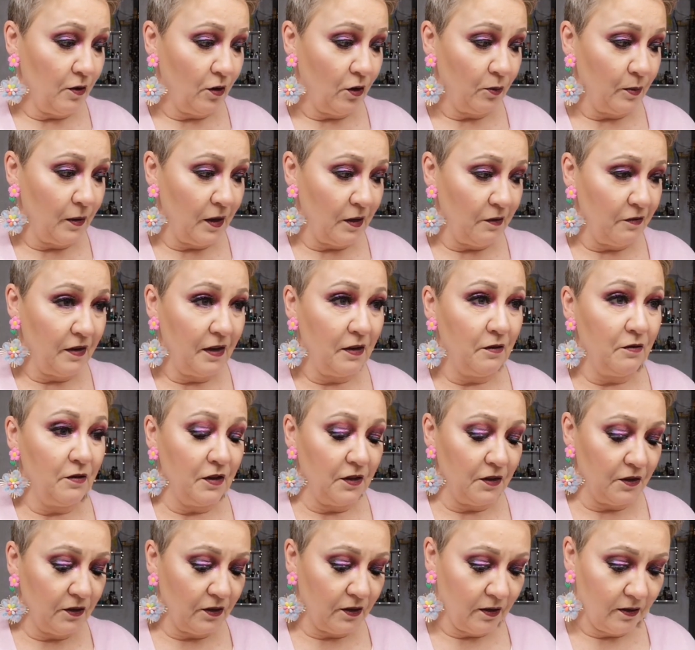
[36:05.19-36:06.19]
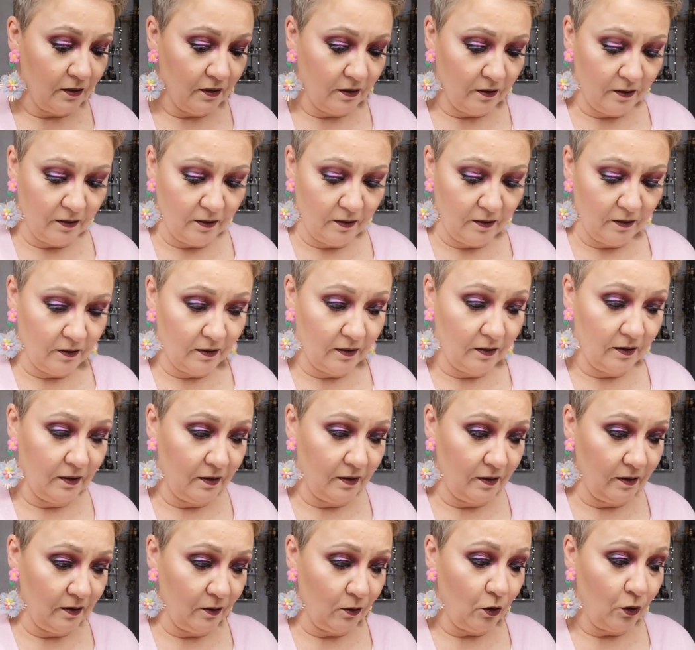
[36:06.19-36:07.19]
not my favorites,
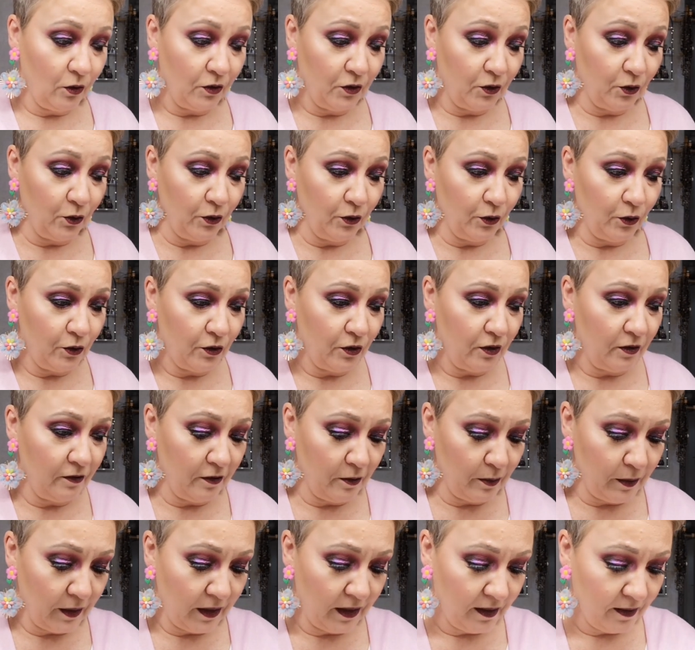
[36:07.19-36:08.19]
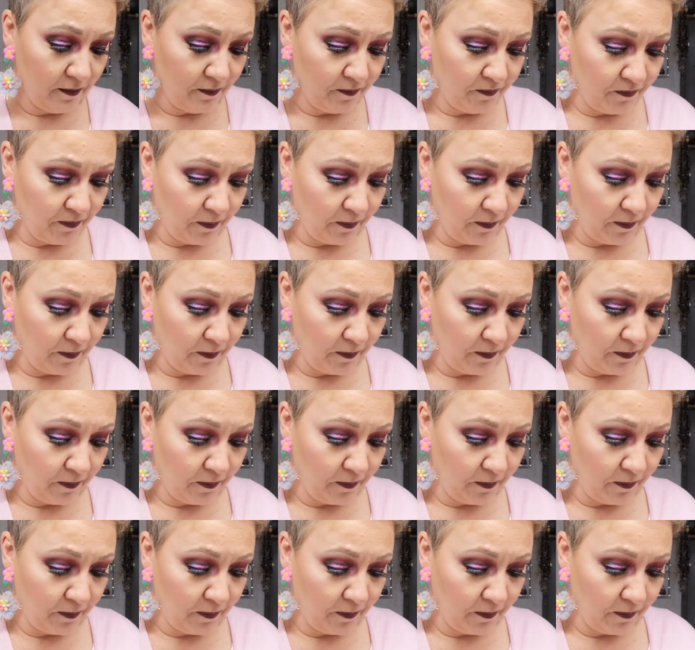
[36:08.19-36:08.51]
or too neutral for me.